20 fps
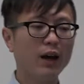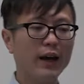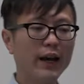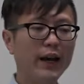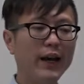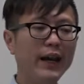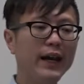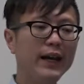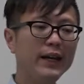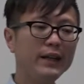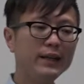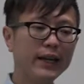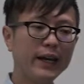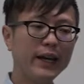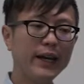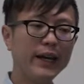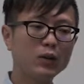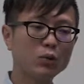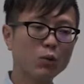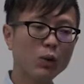in
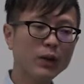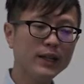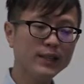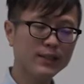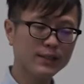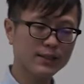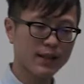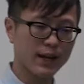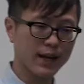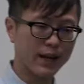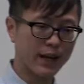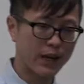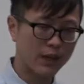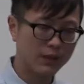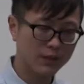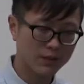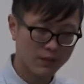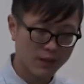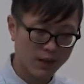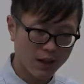the
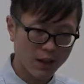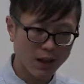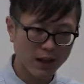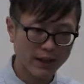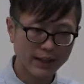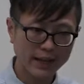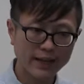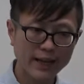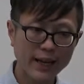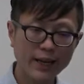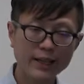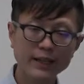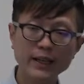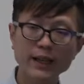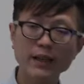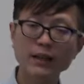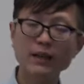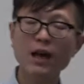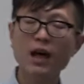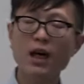26th
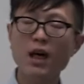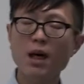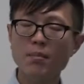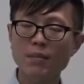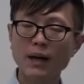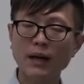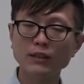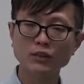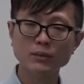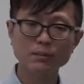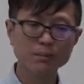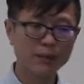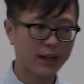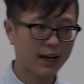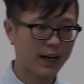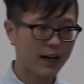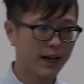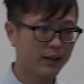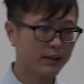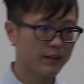Canadian Pension
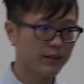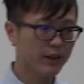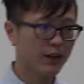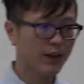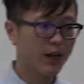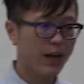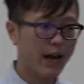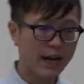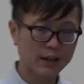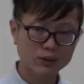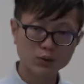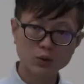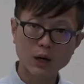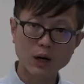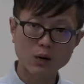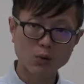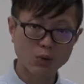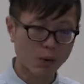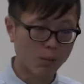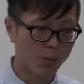Plan
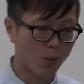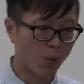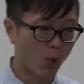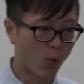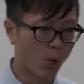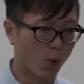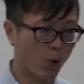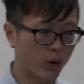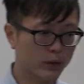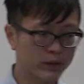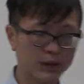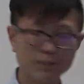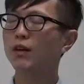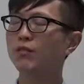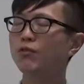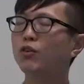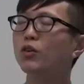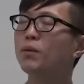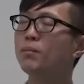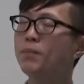Actuarial Report.
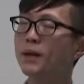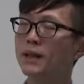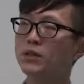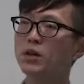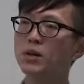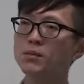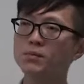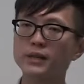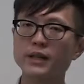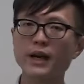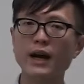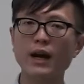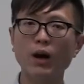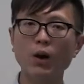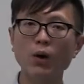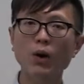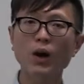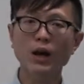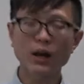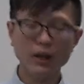For the mid-term
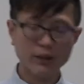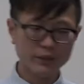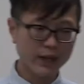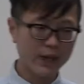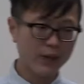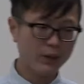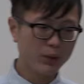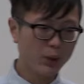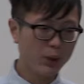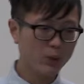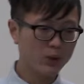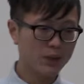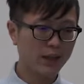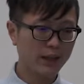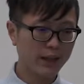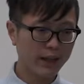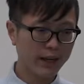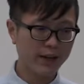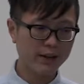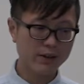scale, they use
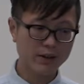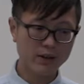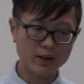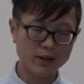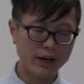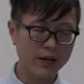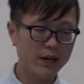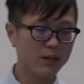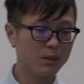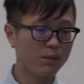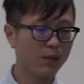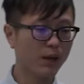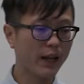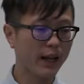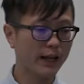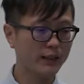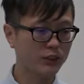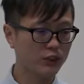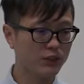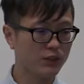linear
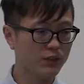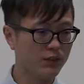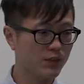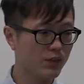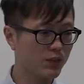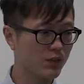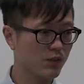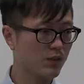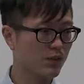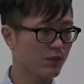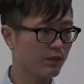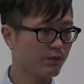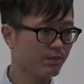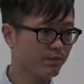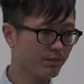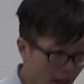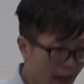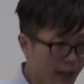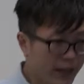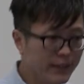interpolations.
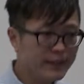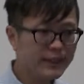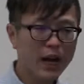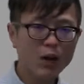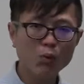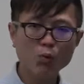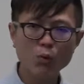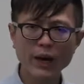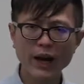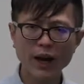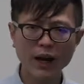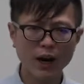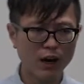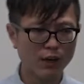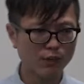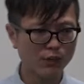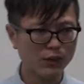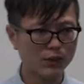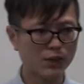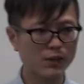And then we
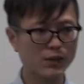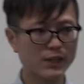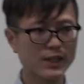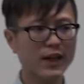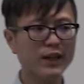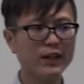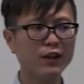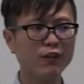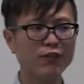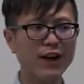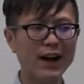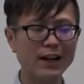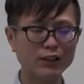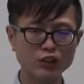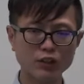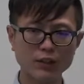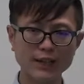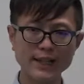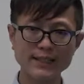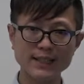have the Society of
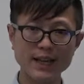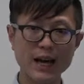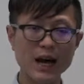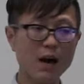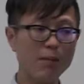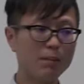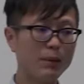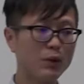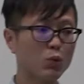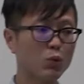Actuaries AMI